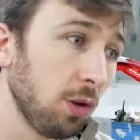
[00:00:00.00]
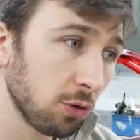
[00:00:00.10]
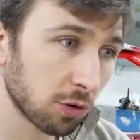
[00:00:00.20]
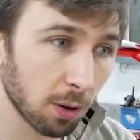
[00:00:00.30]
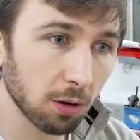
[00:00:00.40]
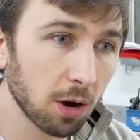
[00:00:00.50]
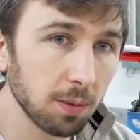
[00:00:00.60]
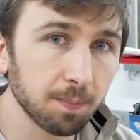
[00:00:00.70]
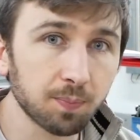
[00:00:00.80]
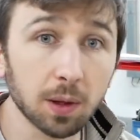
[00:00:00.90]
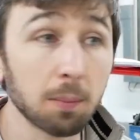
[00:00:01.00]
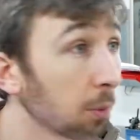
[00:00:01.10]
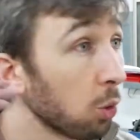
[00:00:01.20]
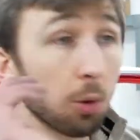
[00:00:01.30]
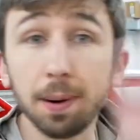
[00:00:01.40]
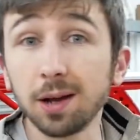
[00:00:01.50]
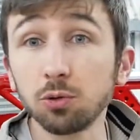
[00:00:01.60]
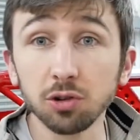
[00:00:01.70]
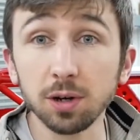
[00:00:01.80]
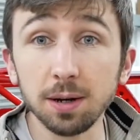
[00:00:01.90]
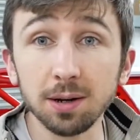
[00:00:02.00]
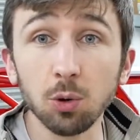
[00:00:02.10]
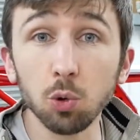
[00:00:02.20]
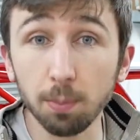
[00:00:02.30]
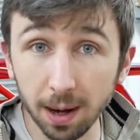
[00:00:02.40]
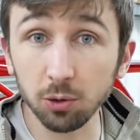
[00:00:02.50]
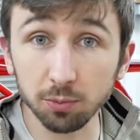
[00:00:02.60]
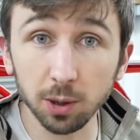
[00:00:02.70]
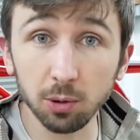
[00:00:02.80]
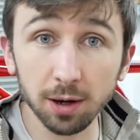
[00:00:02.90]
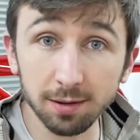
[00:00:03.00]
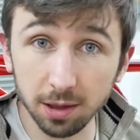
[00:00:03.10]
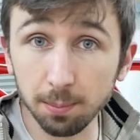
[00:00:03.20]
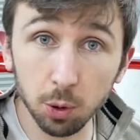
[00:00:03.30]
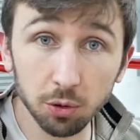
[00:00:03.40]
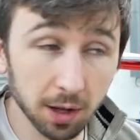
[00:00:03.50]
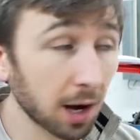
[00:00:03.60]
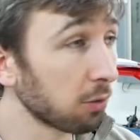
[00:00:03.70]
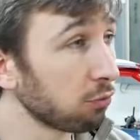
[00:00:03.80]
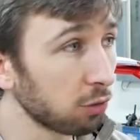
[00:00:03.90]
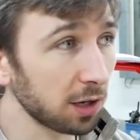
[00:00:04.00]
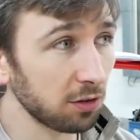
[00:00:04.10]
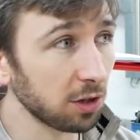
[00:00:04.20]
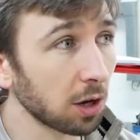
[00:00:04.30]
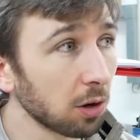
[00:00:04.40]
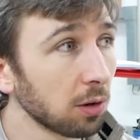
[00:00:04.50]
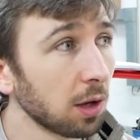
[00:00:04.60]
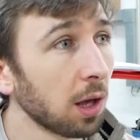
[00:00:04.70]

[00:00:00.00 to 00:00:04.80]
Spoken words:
Tomorrow, all the panels are in. All the panels, by the way, are in the booth now, ready to go.